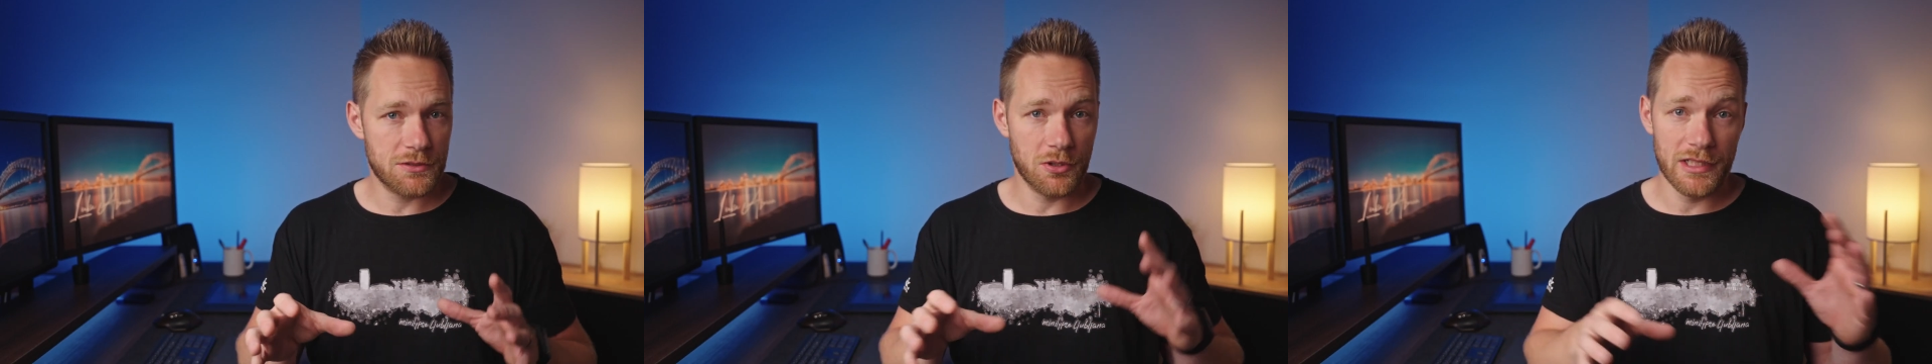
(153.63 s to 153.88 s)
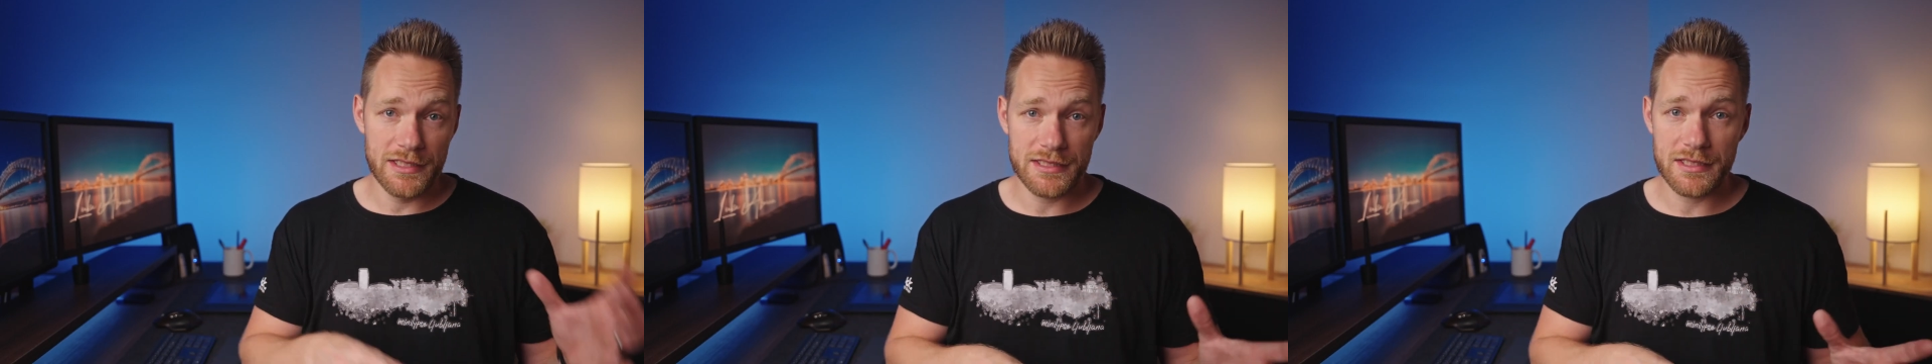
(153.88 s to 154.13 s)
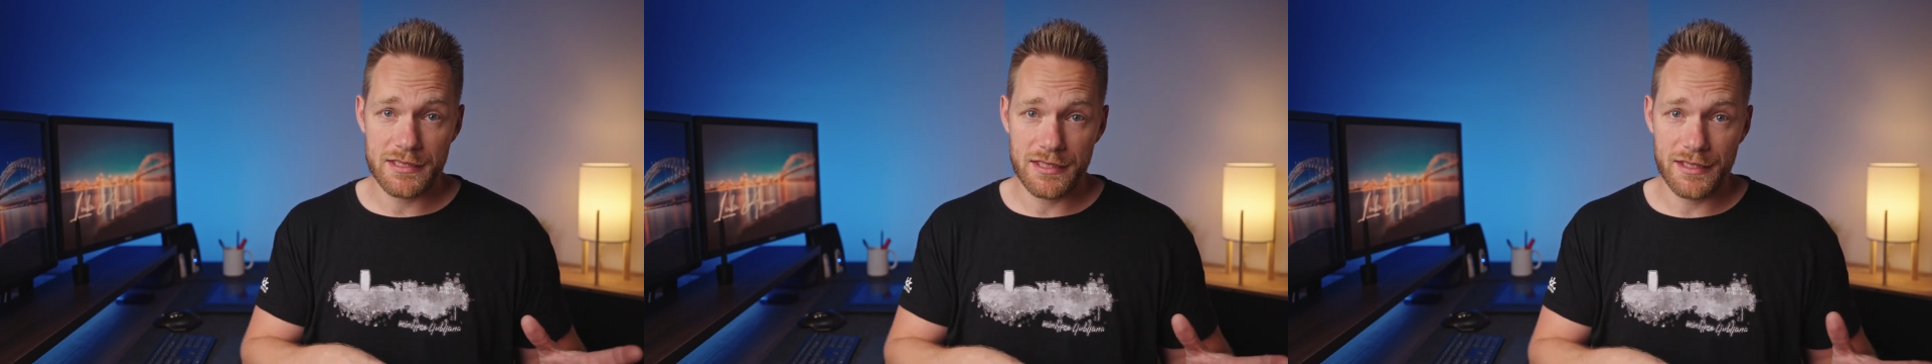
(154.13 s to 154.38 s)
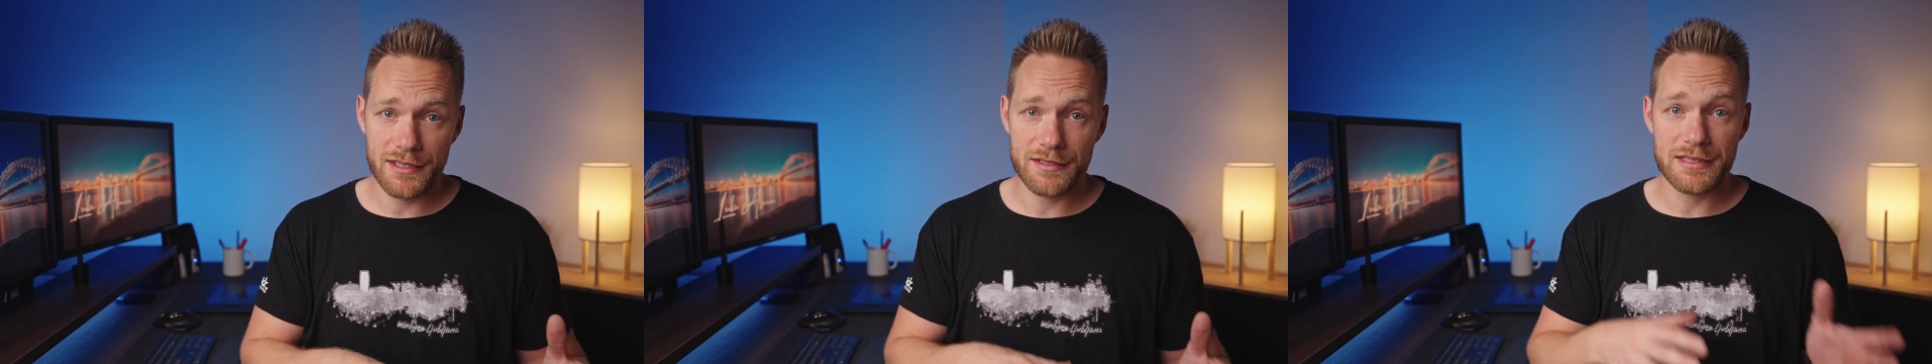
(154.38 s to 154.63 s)
releases
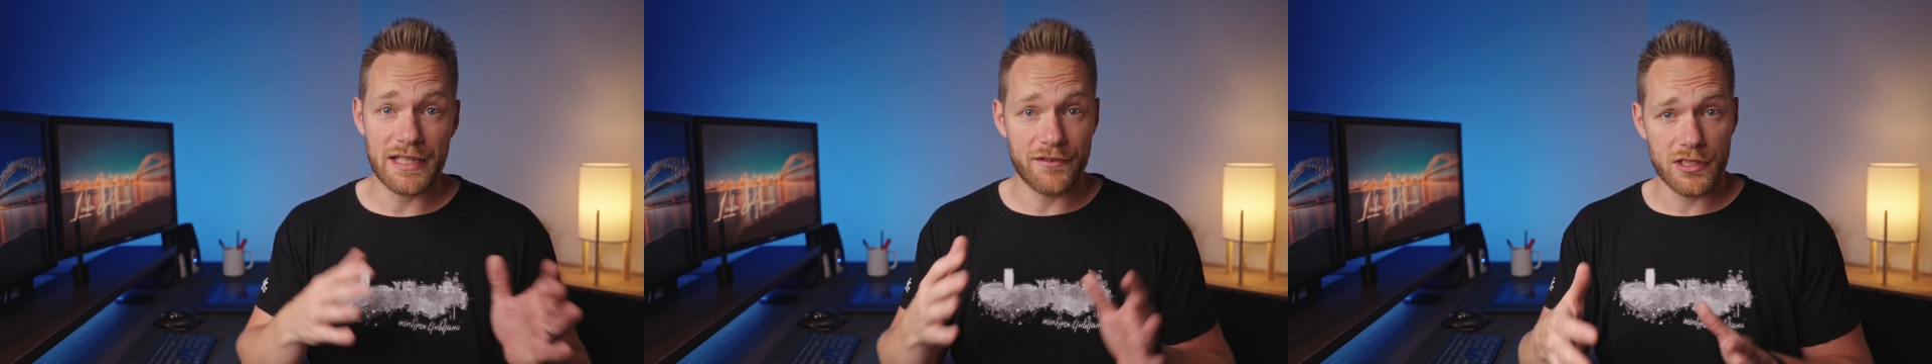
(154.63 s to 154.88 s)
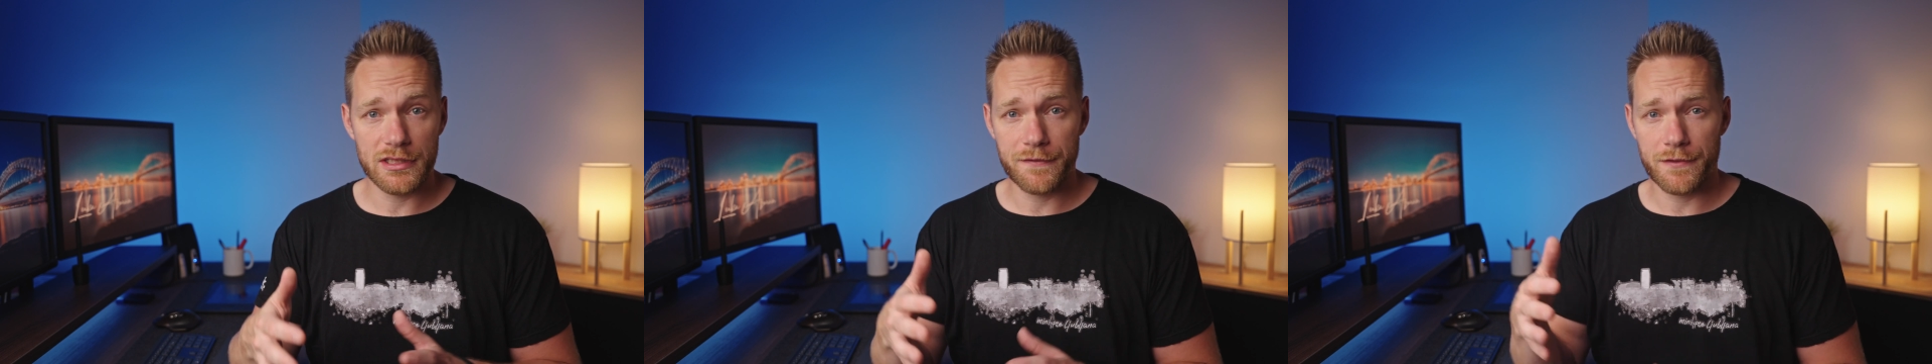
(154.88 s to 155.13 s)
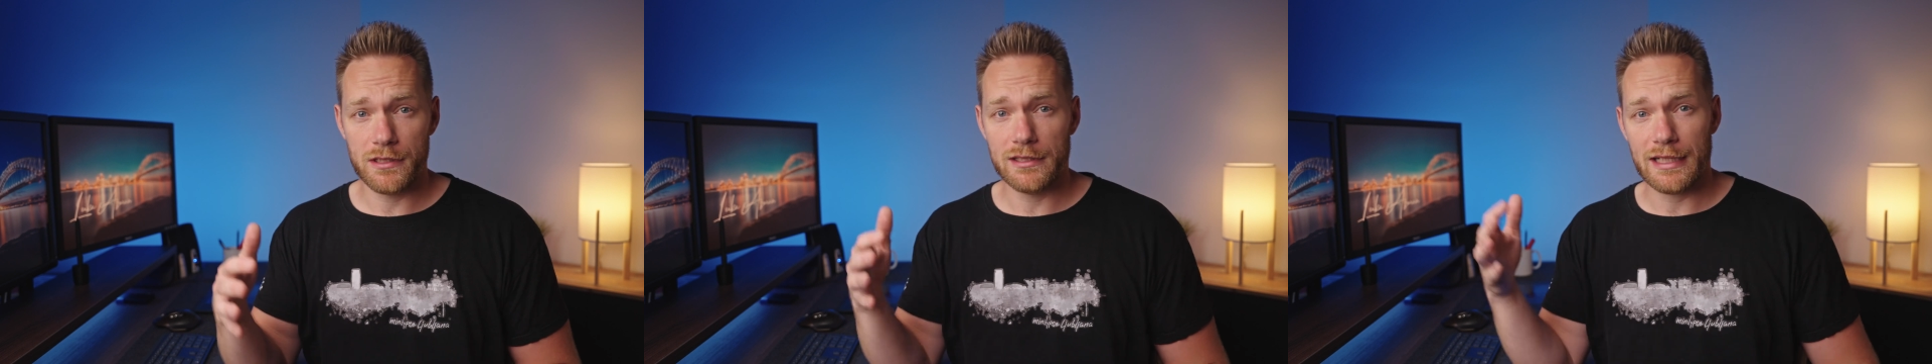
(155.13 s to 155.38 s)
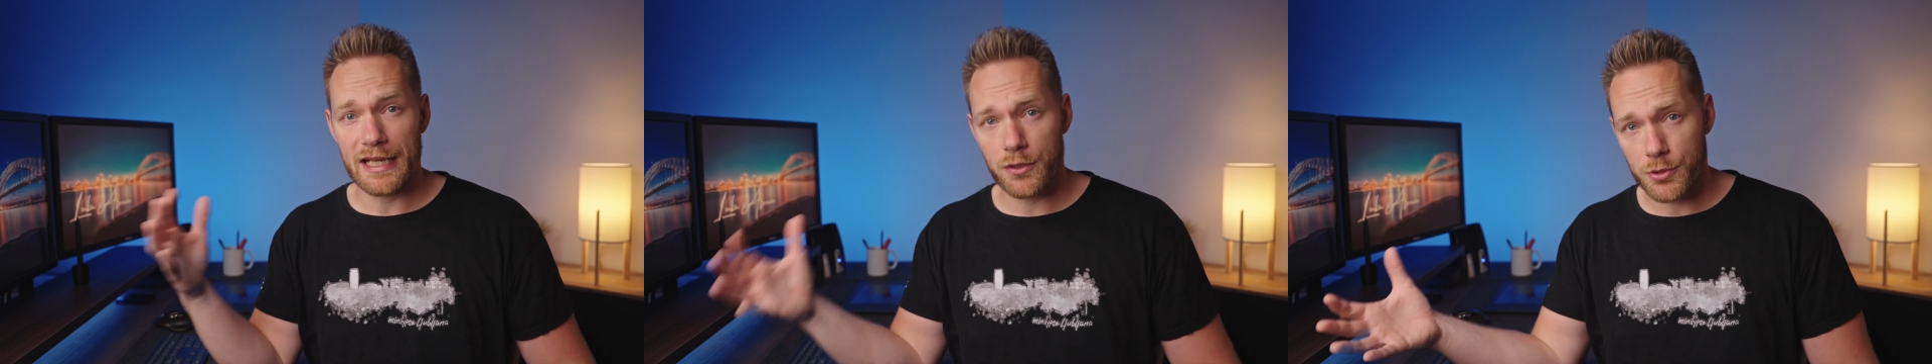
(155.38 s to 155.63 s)
in several different
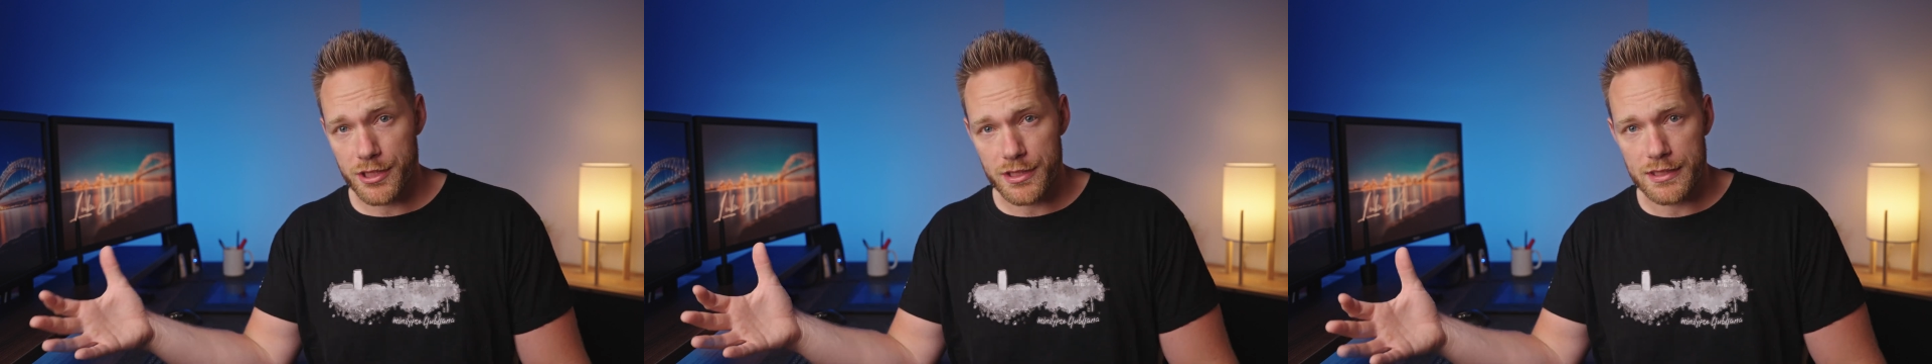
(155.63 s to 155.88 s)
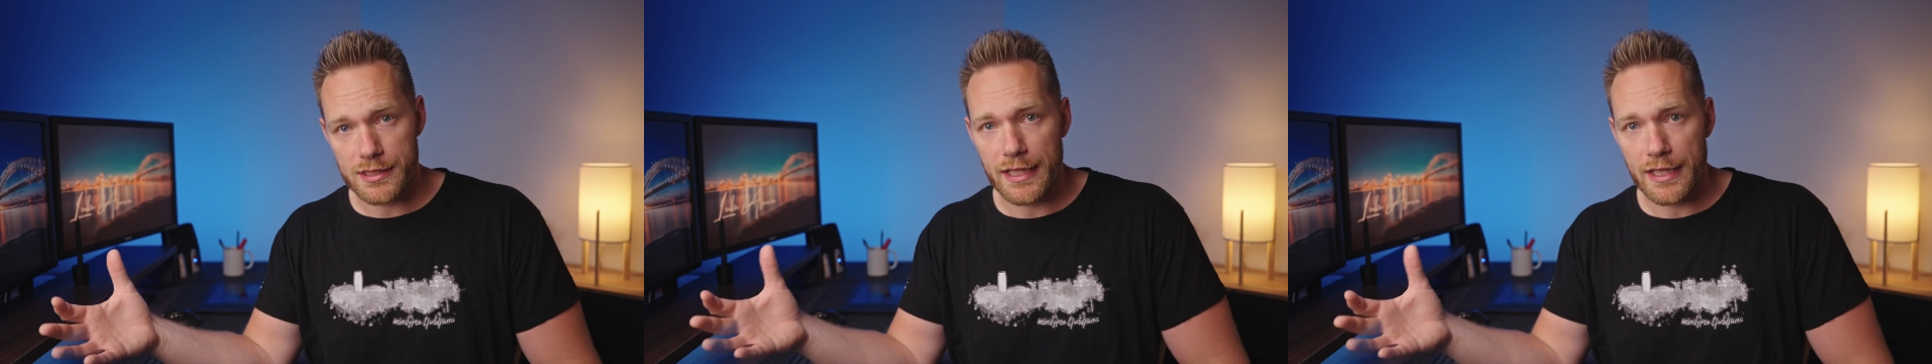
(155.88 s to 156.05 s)
languages,